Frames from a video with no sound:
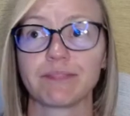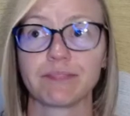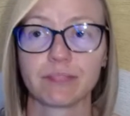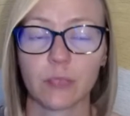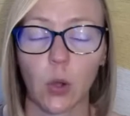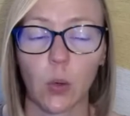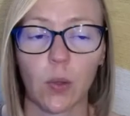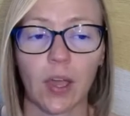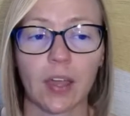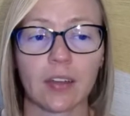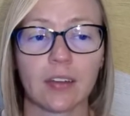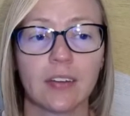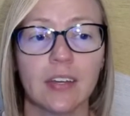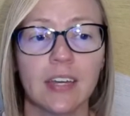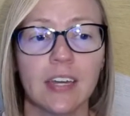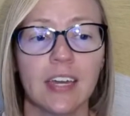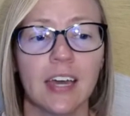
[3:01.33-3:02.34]
Okay.
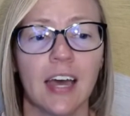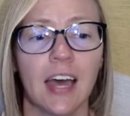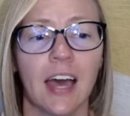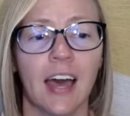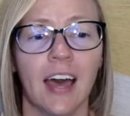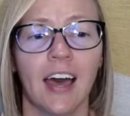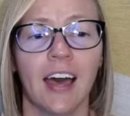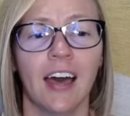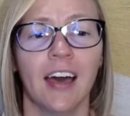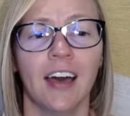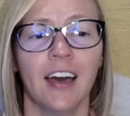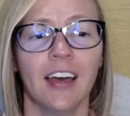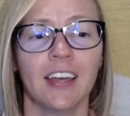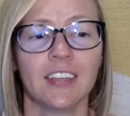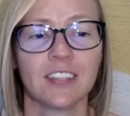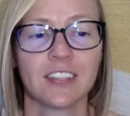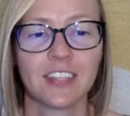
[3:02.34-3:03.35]

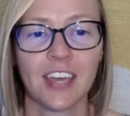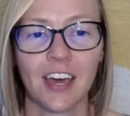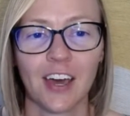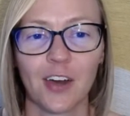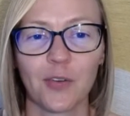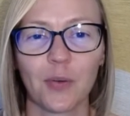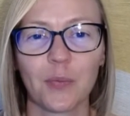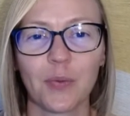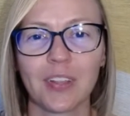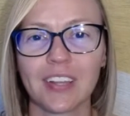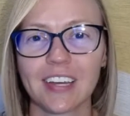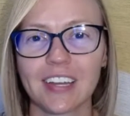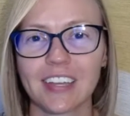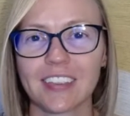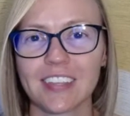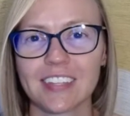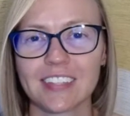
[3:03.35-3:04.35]
So when we
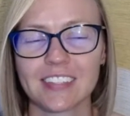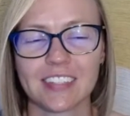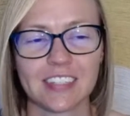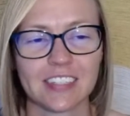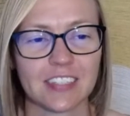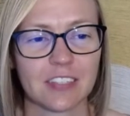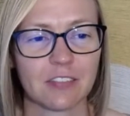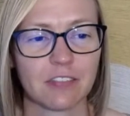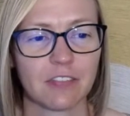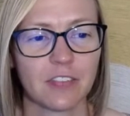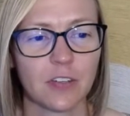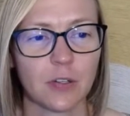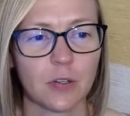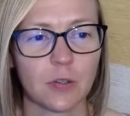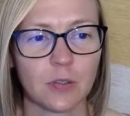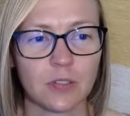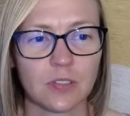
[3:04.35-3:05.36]
look at these lists of
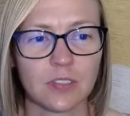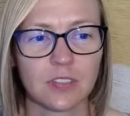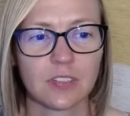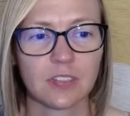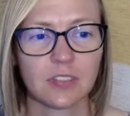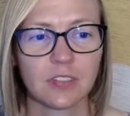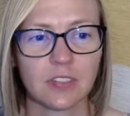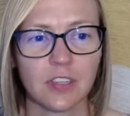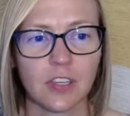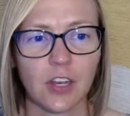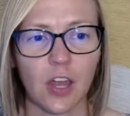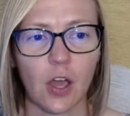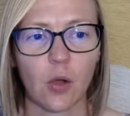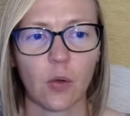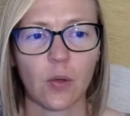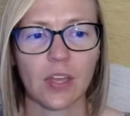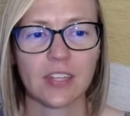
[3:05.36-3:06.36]
foods,
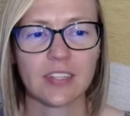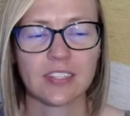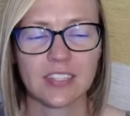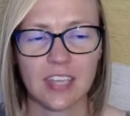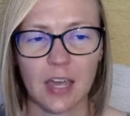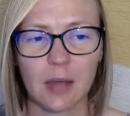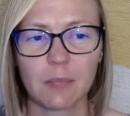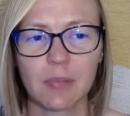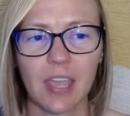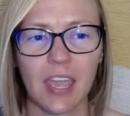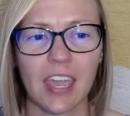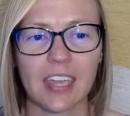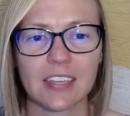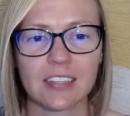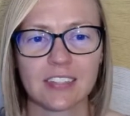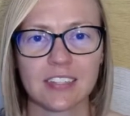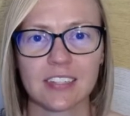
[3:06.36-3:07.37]
in some
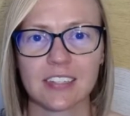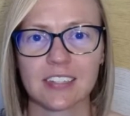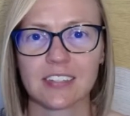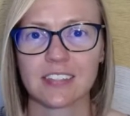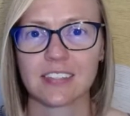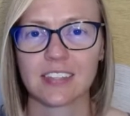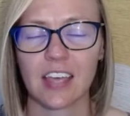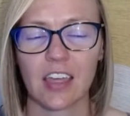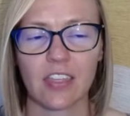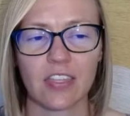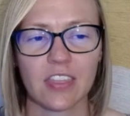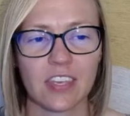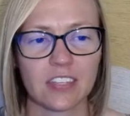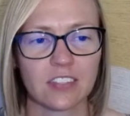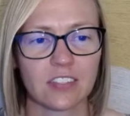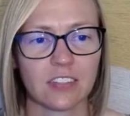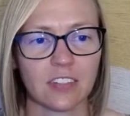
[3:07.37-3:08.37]
cases,
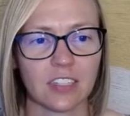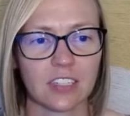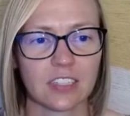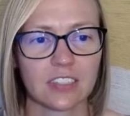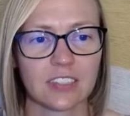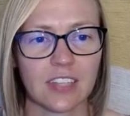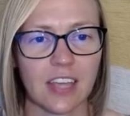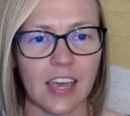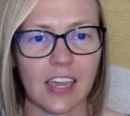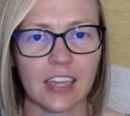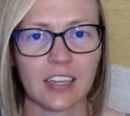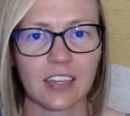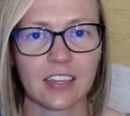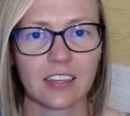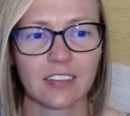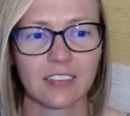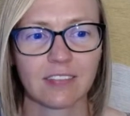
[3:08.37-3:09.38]
this looks
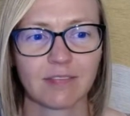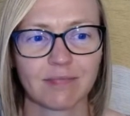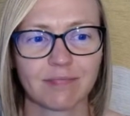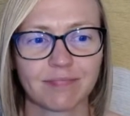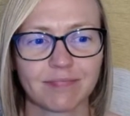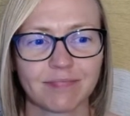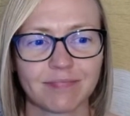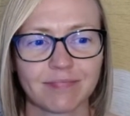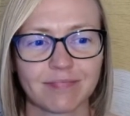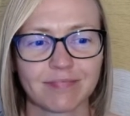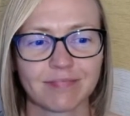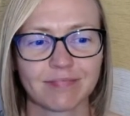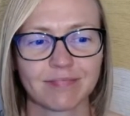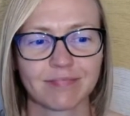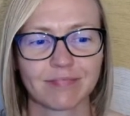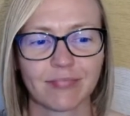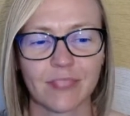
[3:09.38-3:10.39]
like
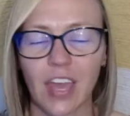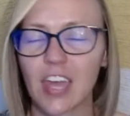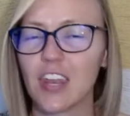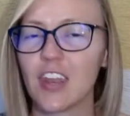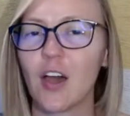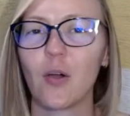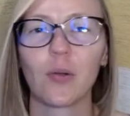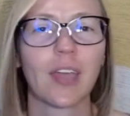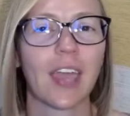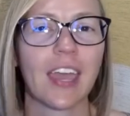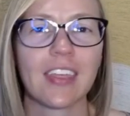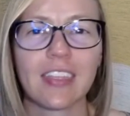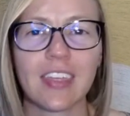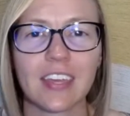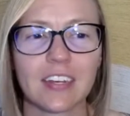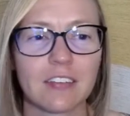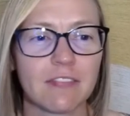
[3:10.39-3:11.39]
an okay
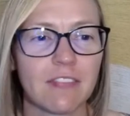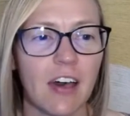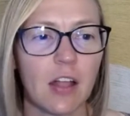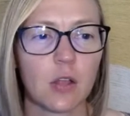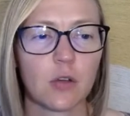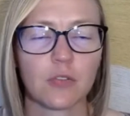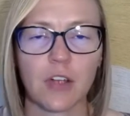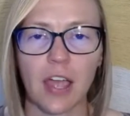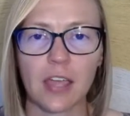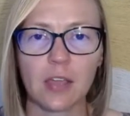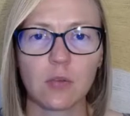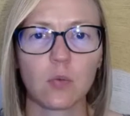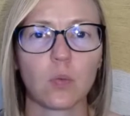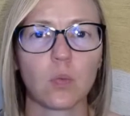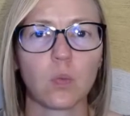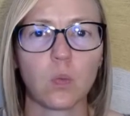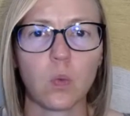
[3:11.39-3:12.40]
thing to follow, right?
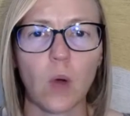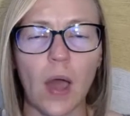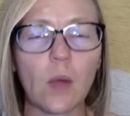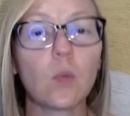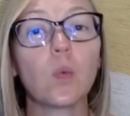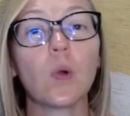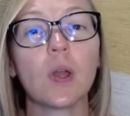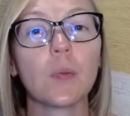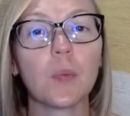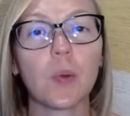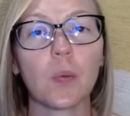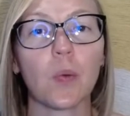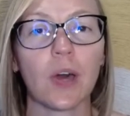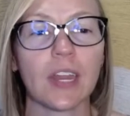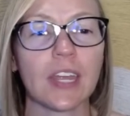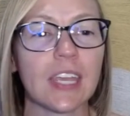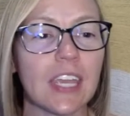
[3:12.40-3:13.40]
Why wouldn't we
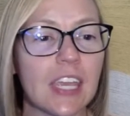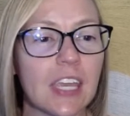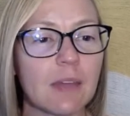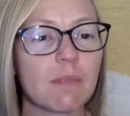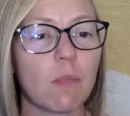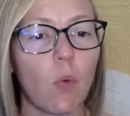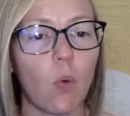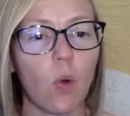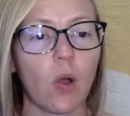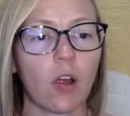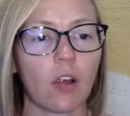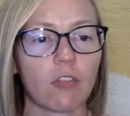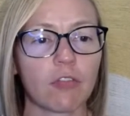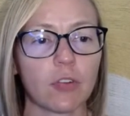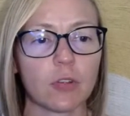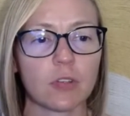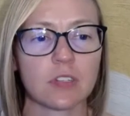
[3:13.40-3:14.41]
want to eat more
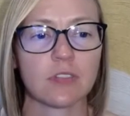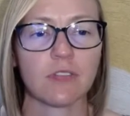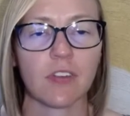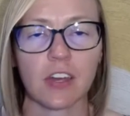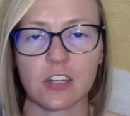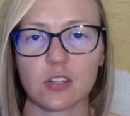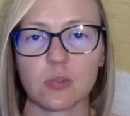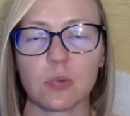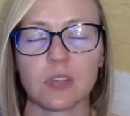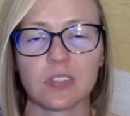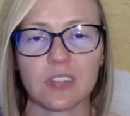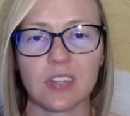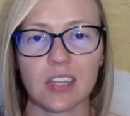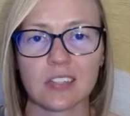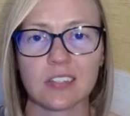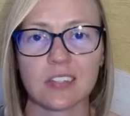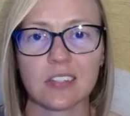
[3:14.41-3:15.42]
fruits and vegetables,
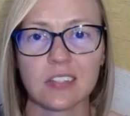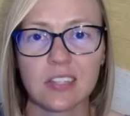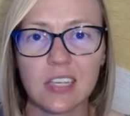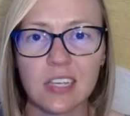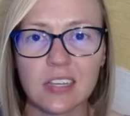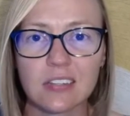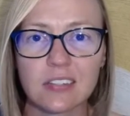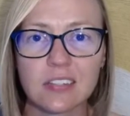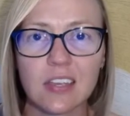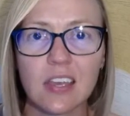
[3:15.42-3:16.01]
nuts and seeds?